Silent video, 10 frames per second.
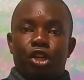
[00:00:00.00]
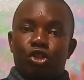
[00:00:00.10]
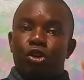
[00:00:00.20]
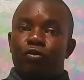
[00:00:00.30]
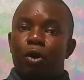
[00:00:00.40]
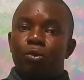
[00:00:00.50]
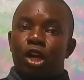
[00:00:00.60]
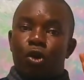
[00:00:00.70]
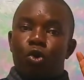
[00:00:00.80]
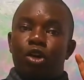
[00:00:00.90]
Short forms
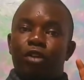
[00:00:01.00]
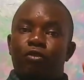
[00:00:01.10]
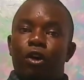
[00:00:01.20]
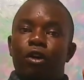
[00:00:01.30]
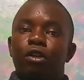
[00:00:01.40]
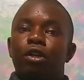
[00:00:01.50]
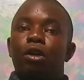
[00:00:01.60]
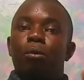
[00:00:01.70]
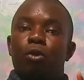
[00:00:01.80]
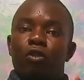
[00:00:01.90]
are only 4:
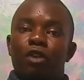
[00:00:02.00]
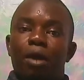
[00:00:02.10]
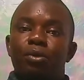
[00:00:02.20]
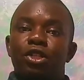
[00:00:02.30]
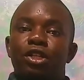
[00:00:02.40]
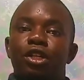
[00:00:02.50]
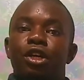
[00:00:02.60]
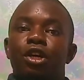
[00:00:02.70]
proverbs,